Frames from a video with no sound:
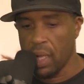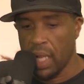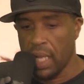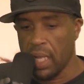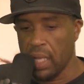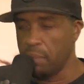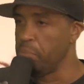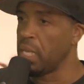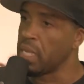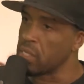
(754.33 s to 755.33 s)
in
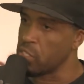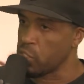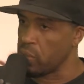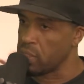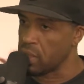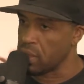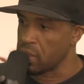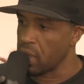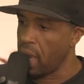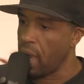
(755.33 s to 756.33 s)
being in the
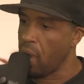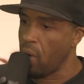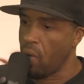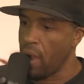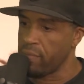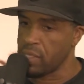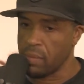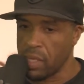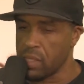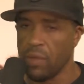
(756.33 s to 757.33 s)
trenches, how I've
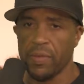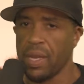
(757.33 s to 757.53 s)
seen myself.